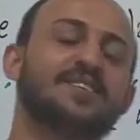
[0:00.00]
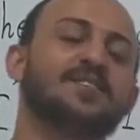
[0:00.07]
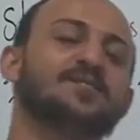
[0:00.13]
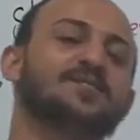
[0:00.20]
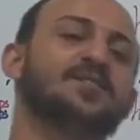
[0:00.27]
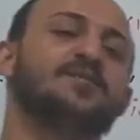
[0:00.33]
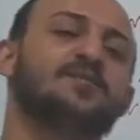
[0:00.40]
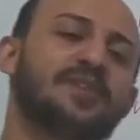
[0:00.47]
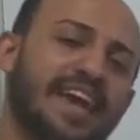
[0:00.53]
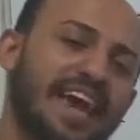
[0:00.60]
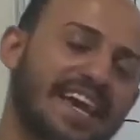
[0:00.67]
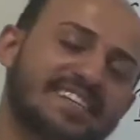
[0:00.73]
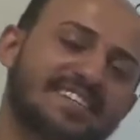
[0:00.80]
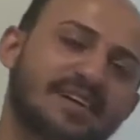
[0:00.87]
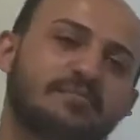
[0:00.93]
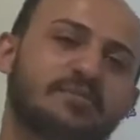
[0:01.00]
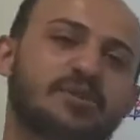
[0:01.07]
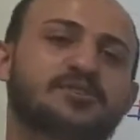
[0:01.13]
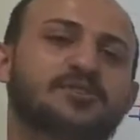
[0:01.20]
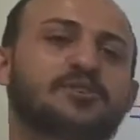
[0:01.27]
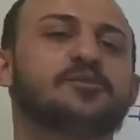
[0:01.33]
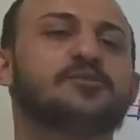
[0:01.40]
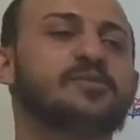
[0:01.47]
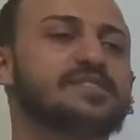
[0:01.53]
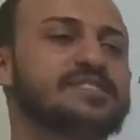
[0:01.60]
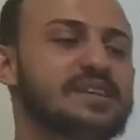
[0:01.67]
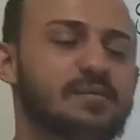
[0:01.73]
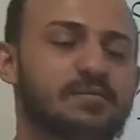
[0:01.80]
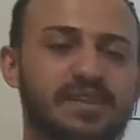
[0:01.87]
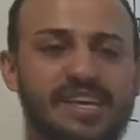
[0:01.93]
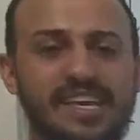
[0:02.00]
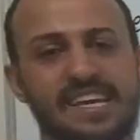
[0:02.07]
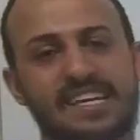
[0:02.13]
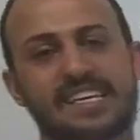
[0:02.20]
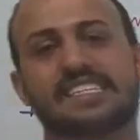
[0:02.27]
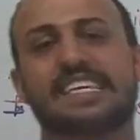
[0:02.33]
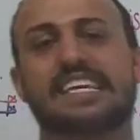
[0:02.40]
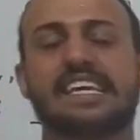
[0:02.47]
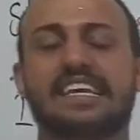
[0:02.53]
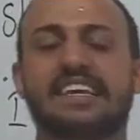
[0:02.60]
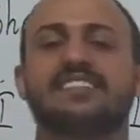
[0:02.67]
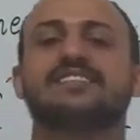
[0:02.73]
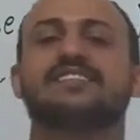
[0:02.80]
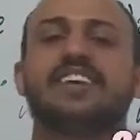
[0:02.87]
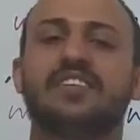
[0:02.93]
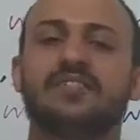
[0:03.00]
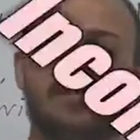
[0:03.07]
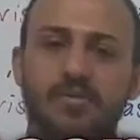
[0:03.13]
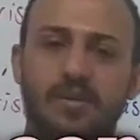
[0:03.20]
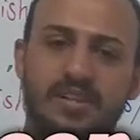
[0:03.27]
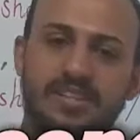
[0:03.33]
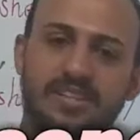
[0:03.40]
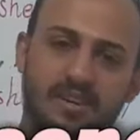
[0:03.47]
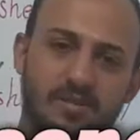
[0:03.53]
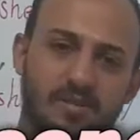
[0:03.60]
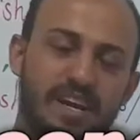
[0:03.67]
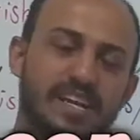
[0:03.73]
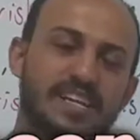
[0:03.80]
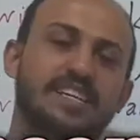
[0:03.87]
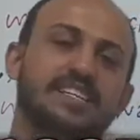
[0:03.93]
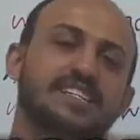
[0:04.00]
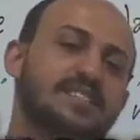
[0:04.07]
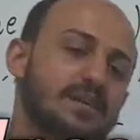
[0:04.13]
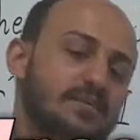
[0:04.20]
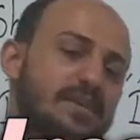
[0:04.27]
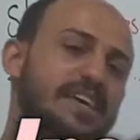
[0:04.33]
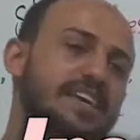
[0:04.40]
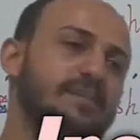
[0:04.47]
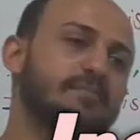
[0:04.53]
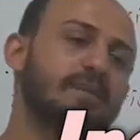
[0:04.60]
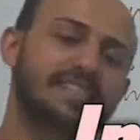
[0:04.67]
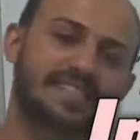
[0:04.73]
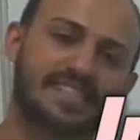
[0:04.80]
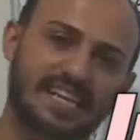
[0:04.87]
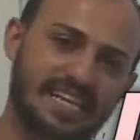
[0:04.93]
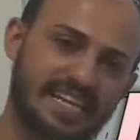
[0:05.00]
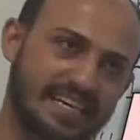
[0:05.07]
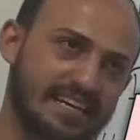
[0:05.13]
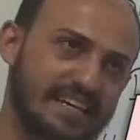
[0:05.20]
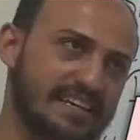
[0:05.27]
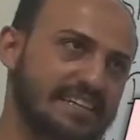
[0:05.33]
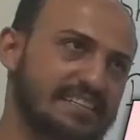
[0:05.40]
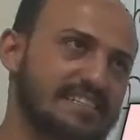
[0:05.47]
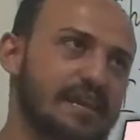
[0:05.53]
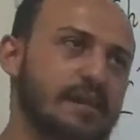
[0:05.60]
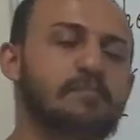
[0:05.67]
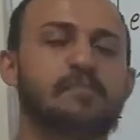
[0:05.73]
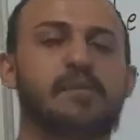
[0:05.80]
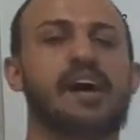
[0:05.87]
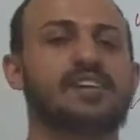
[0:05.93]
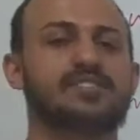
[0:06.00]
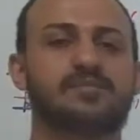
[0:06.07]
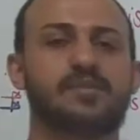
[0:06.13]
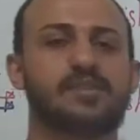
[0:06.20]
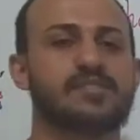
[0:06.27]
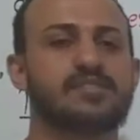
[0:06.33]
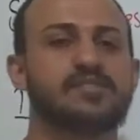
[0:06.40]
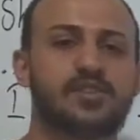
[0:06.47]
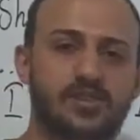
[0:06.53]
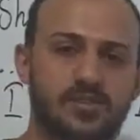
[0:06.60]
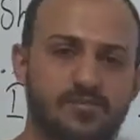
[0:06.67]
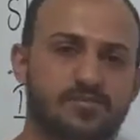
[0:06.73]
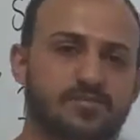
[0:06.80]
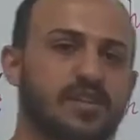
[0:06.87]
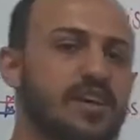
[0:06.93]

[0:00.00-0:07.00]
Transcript: So case number two, when something is inconceivable, all right? Something basically is impossible to do.